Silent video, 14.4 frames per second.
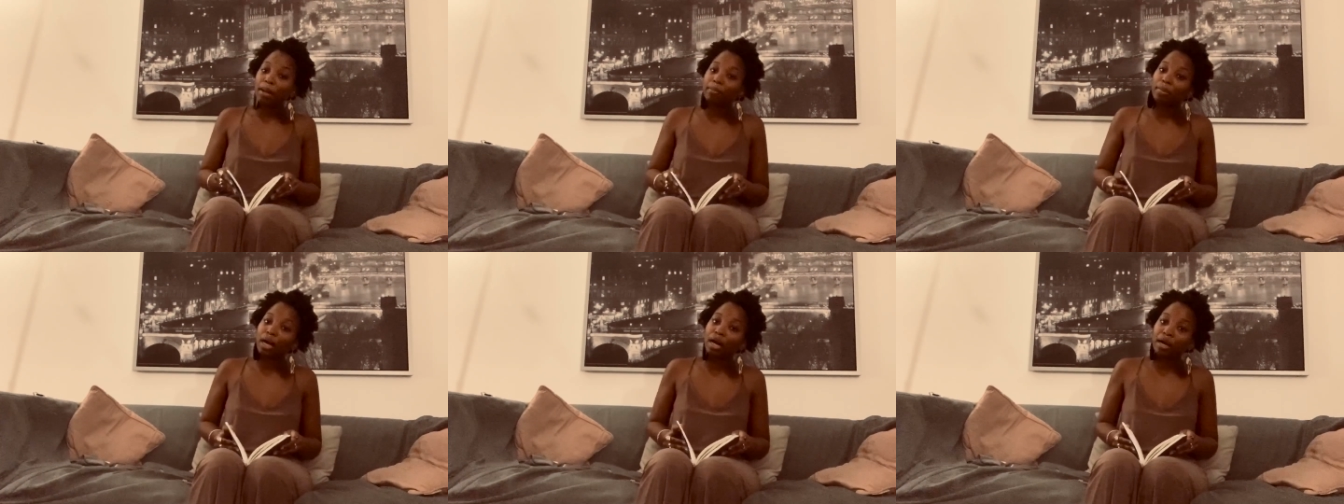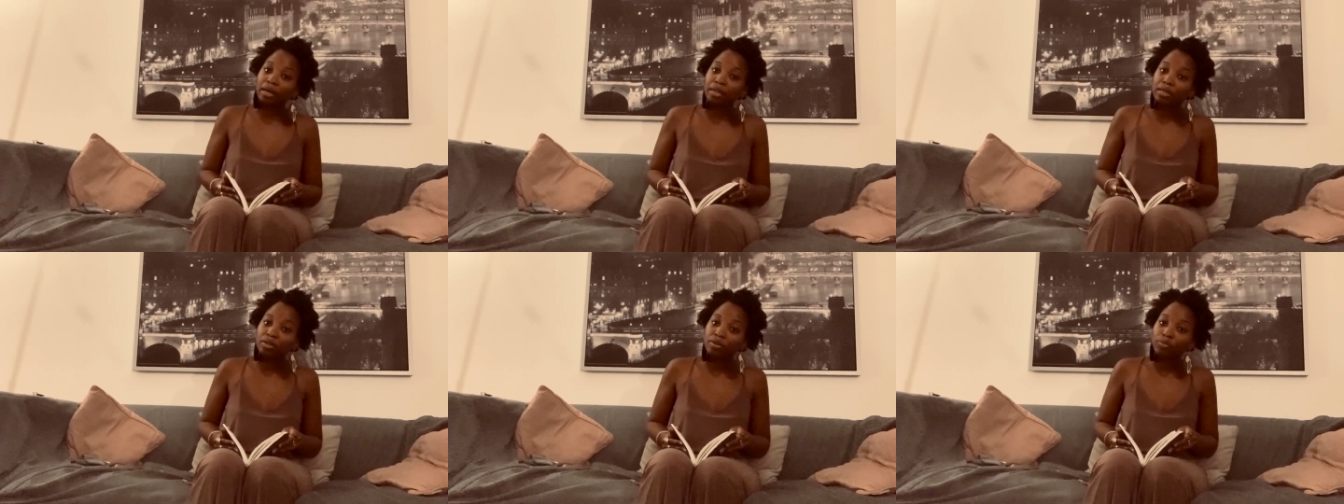
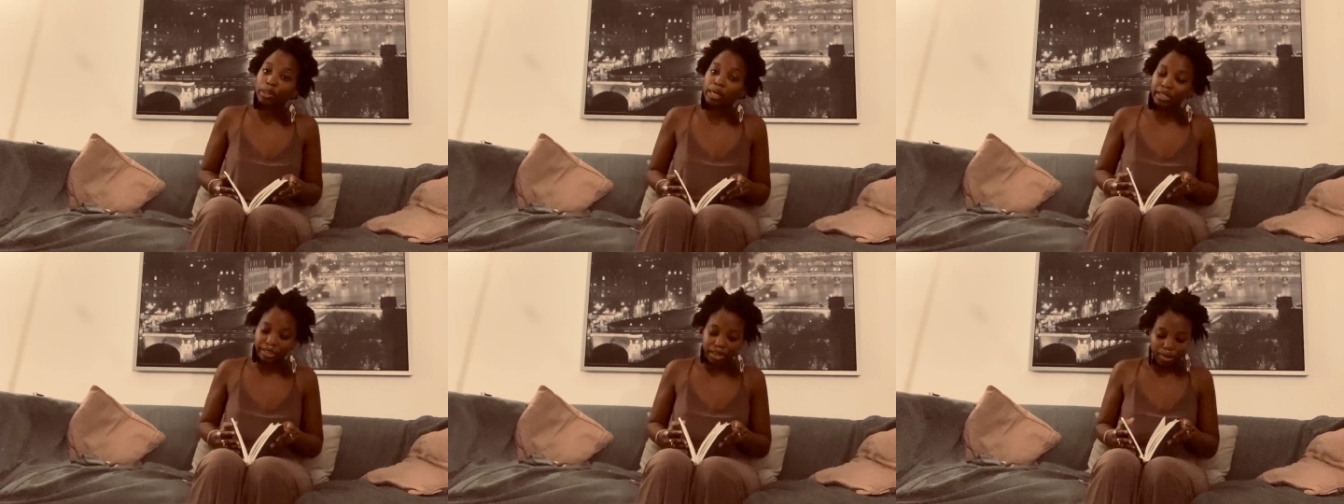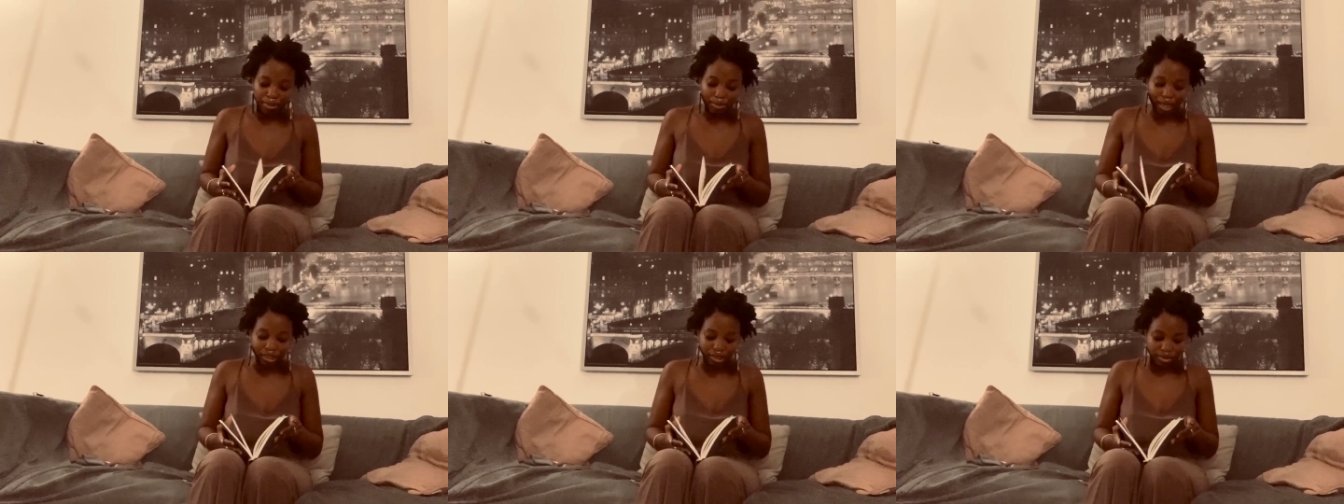mind, when I say my
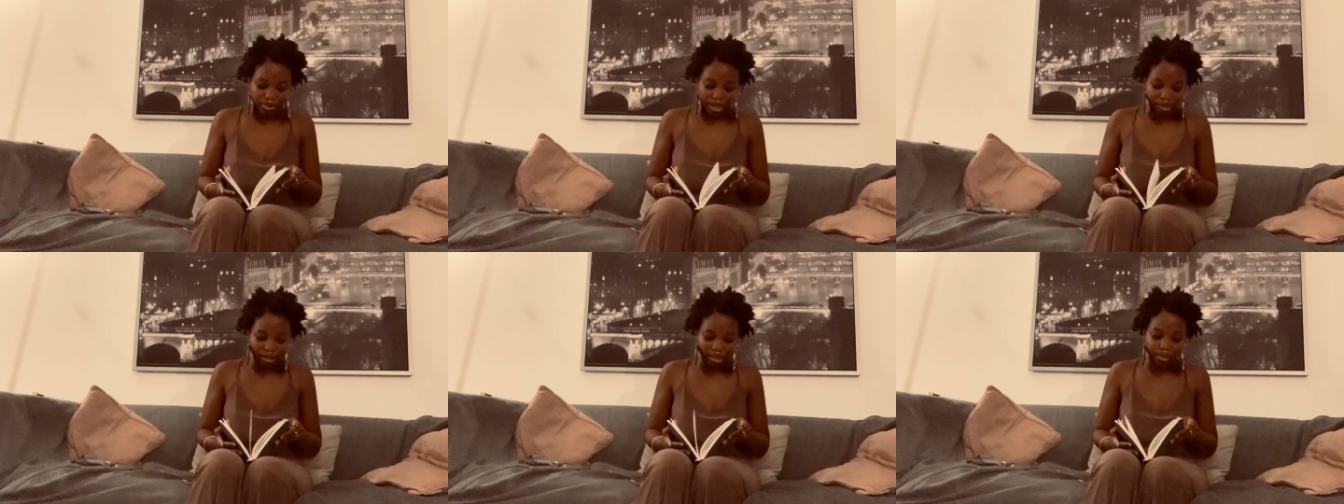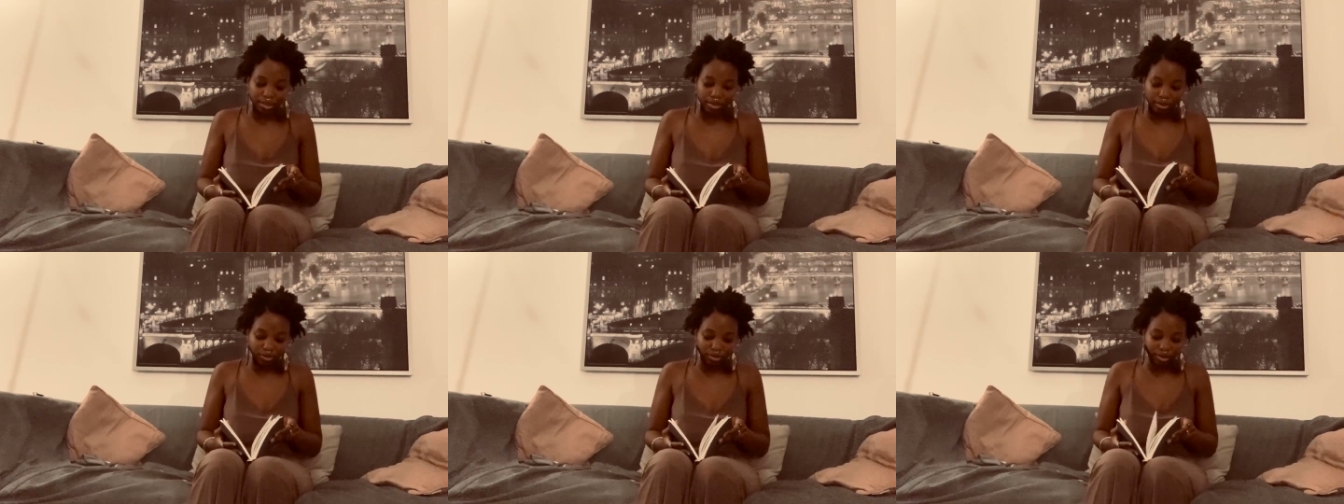mind is a mess, it's
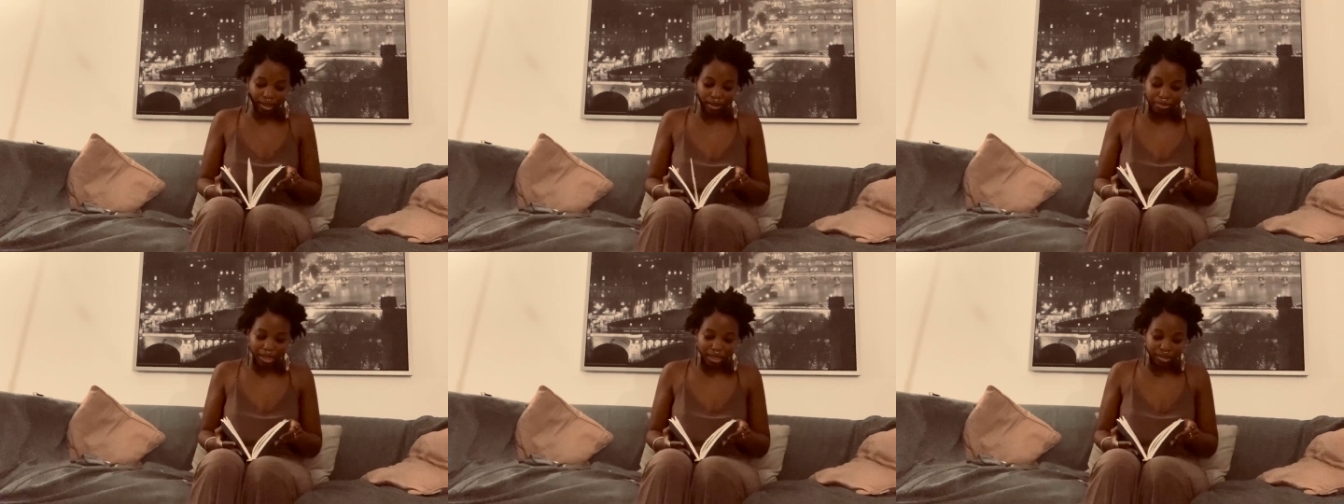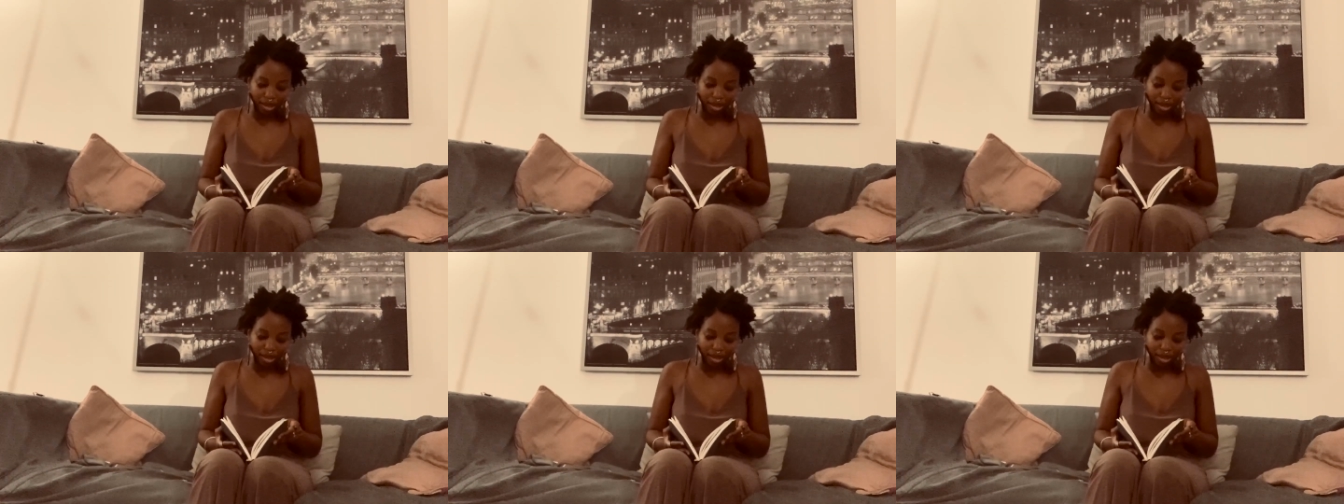literally a mess.